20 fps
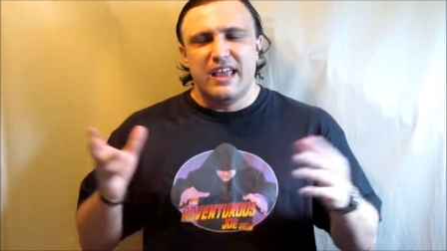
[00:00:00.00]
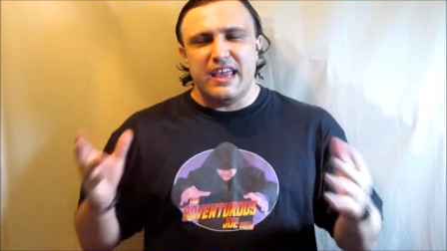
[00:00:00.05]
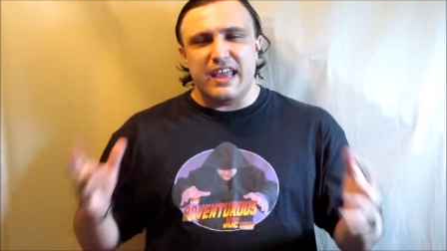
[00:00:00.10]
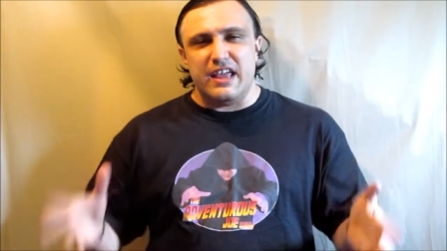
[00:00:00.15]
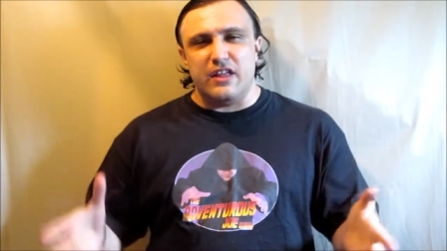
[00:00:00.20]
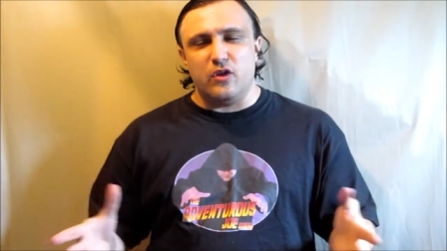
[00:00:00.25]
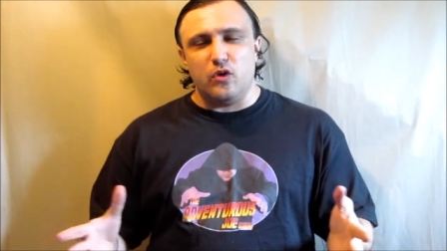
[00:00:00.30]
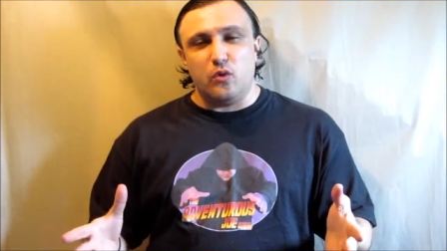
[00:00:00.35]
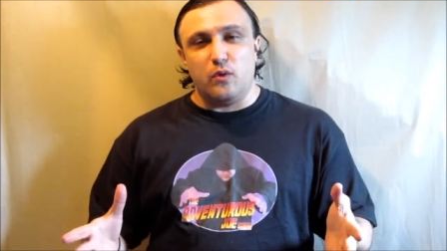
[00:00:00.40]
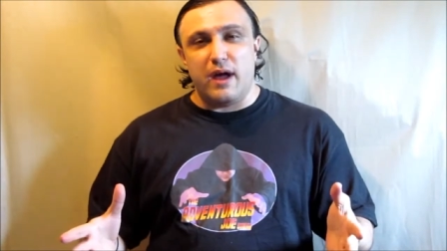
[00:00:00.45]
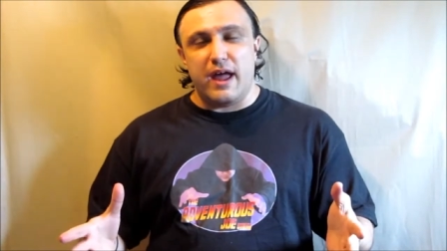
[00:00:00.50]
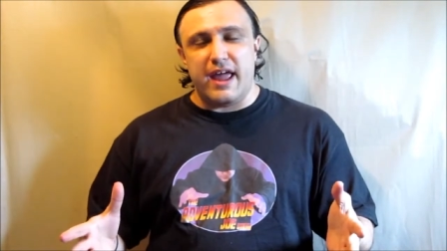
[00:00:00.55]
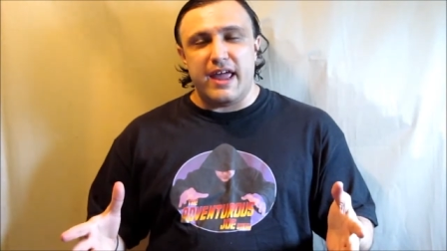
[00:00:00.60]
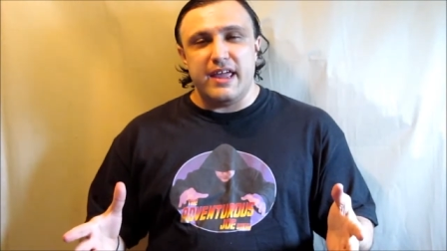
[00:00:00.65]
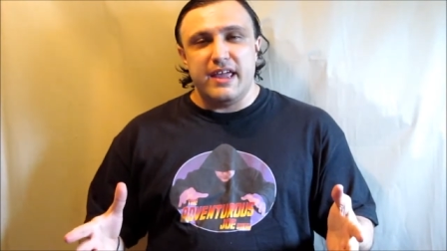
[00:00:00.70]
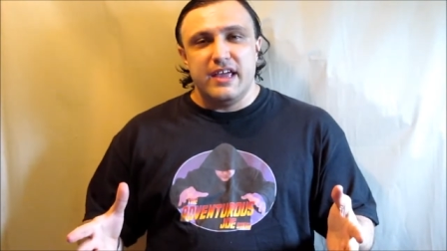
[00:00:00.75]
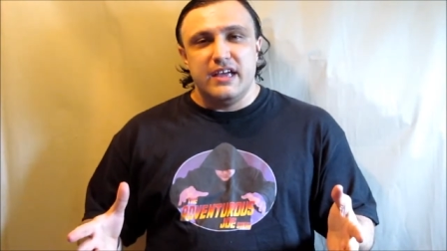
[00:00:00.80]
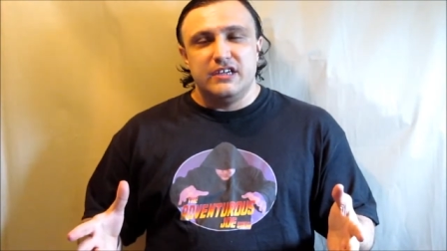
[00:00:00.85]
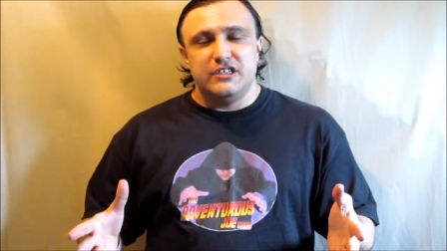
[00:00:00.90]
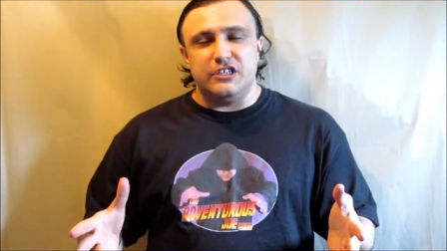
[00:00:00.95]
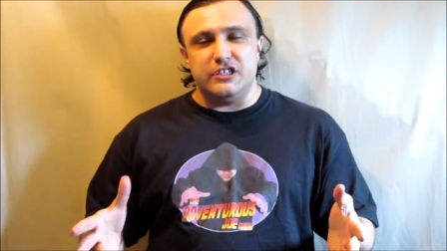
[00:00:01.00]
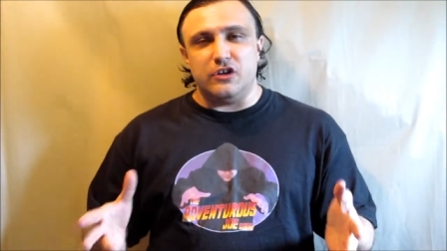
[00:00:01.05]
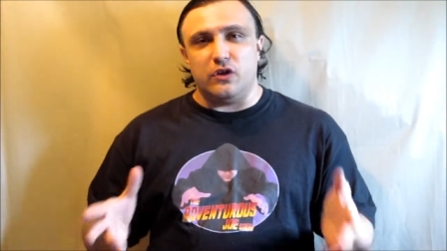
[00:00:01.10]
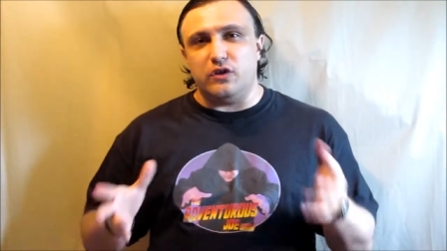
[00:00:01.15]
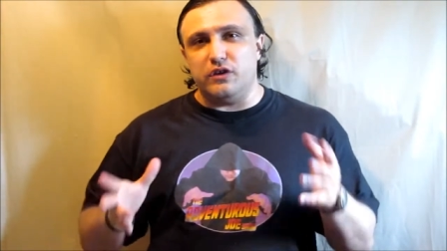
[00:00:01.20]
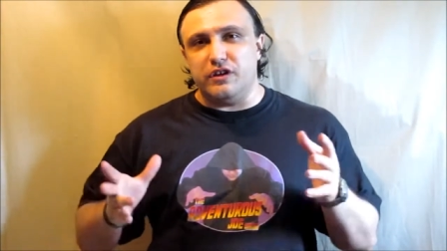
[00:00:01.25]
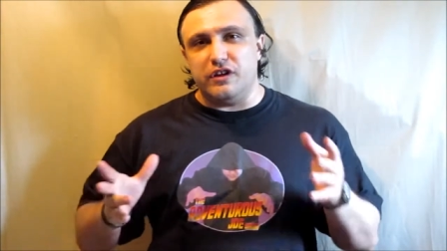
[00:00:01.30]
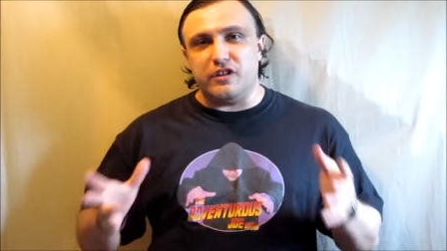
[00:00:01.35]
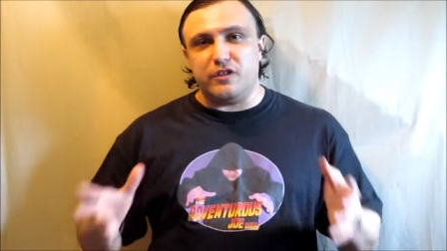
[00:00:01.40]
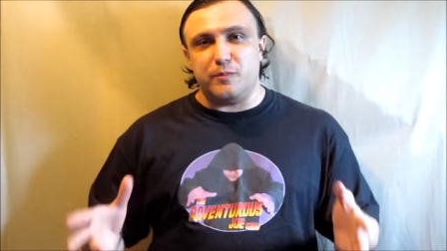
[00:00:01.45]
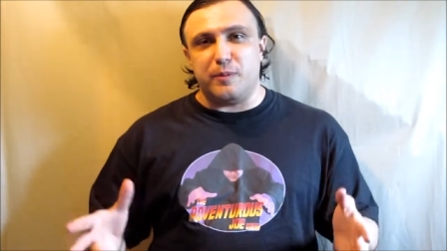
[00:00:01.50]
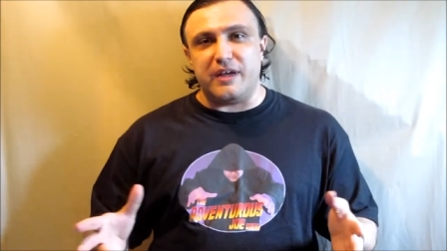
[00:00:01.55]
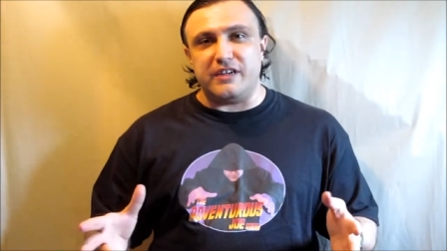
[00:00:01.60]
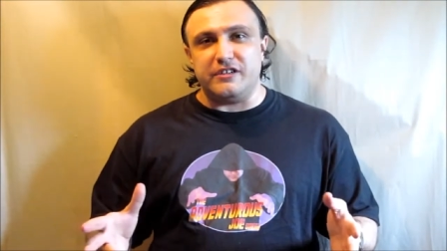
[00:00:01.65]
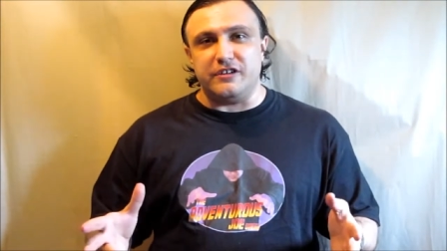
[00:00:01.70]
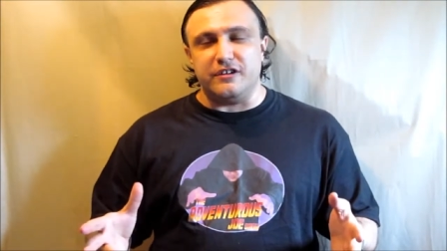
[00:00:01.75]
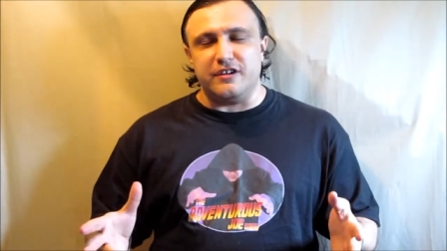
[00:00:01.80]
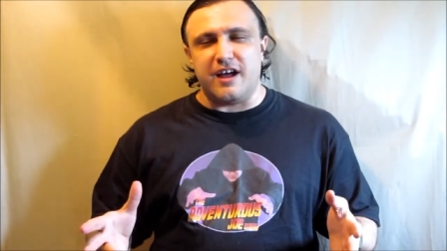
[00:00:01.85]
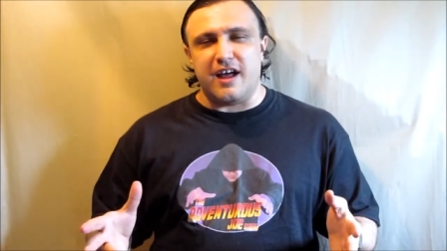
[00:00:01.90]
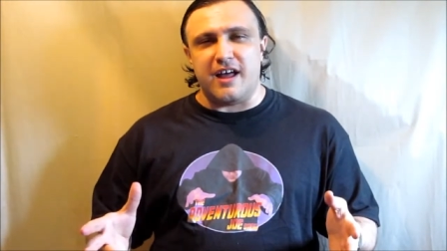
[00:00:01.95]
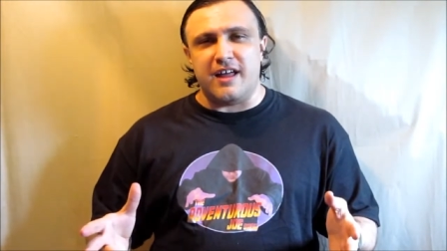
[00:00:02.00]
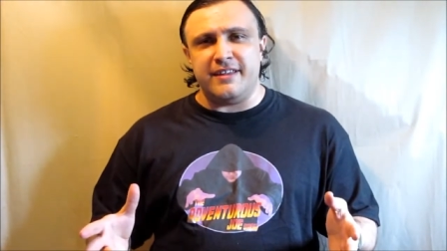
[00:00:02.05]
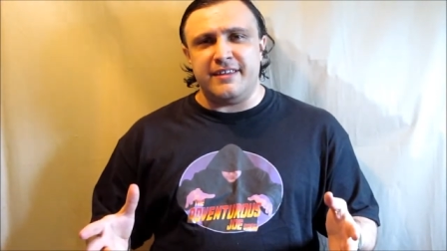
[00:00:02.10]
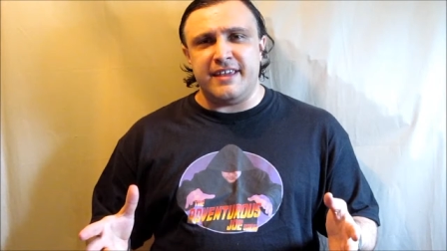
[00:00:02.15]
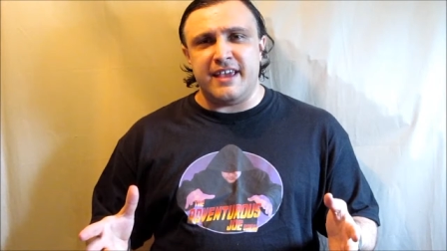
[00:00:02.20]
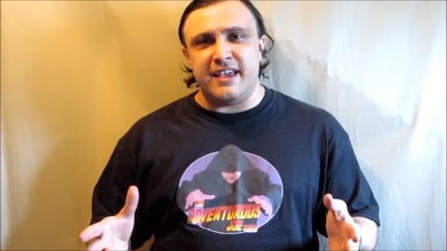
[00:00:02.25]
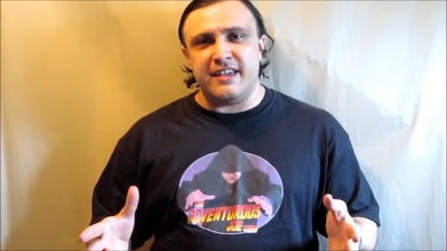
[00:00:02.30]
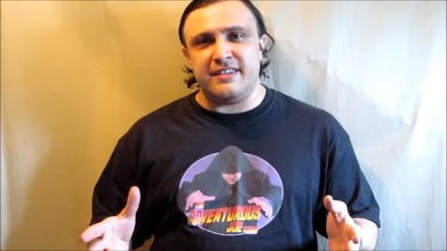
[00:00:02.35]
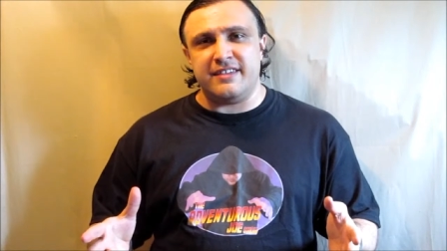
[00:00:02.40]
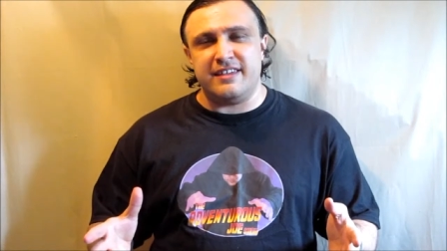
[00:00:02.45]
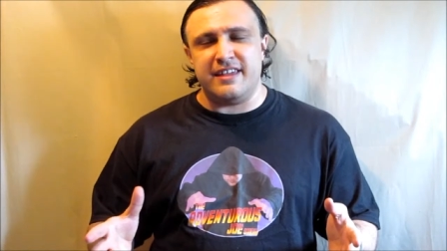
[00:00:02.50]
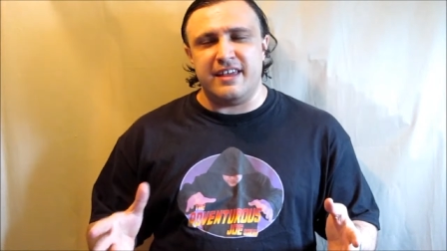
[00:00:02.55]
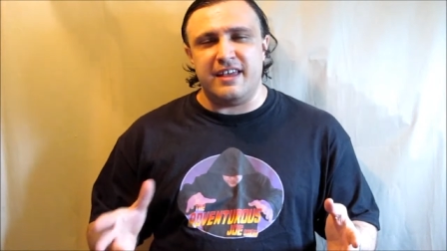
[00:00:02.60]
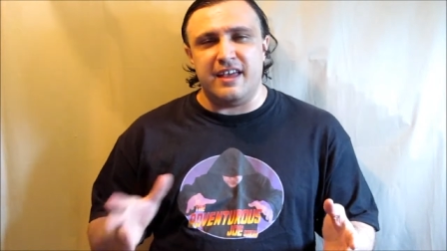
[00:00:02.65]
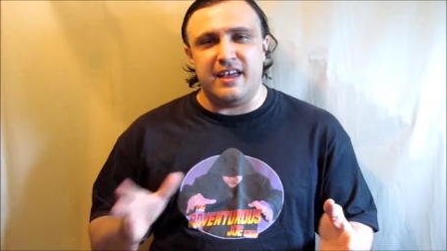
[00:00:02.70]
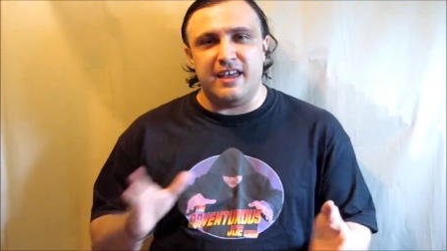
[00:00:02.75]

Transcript: Either way, she's holding a special contest